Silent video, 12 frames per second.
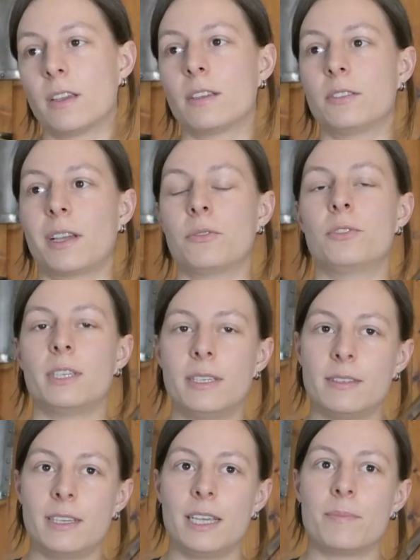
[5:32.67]
Sounds
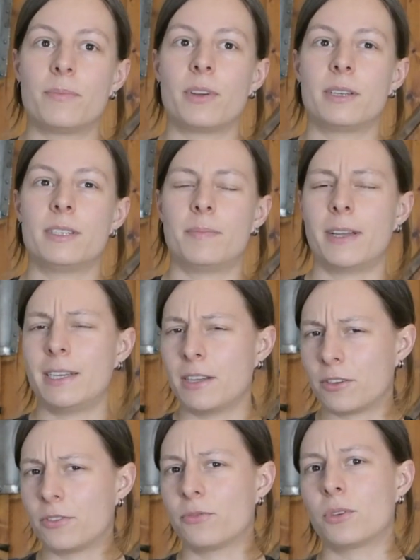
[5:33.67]
easy, but depending
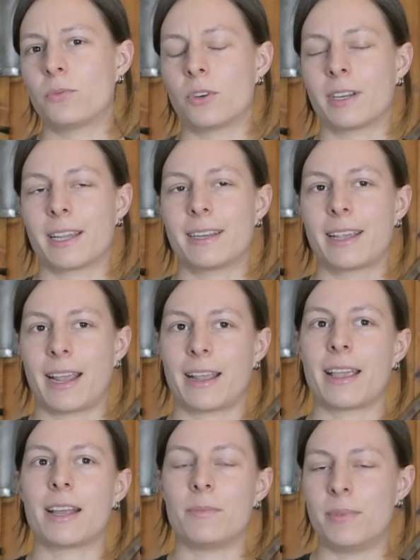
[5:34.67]
on the footwork it can
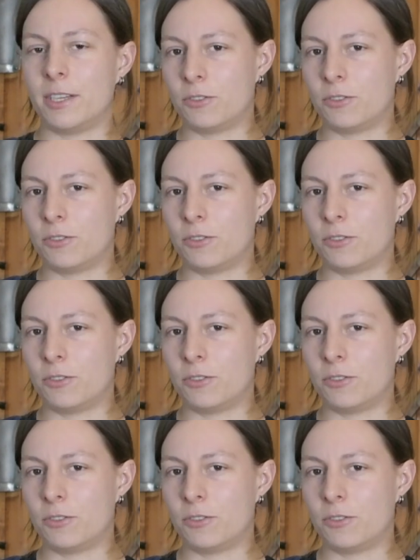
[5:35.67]
get a bit